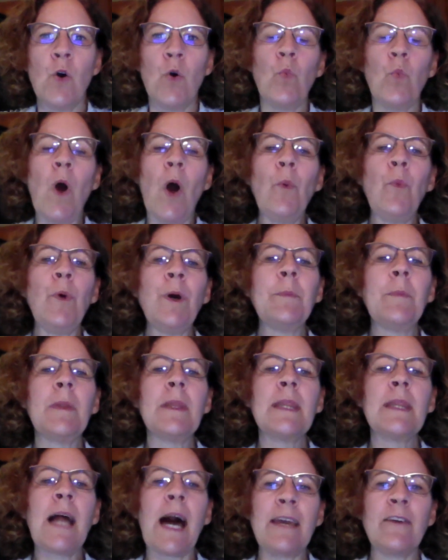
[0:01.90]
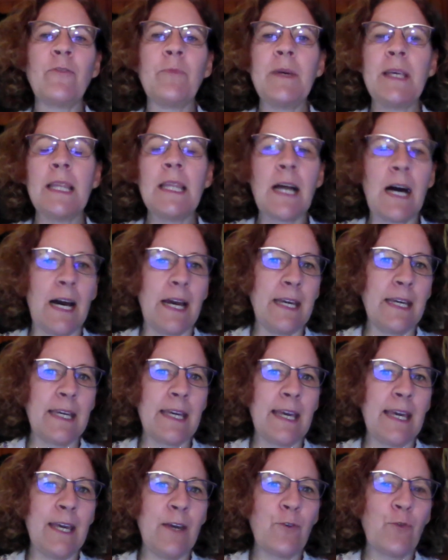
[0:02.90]
What would life be
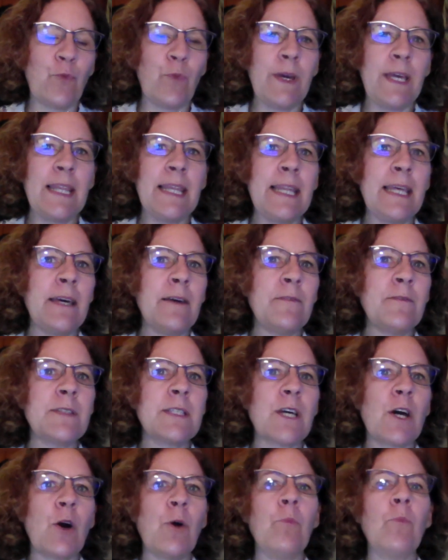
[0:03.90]
like if we lived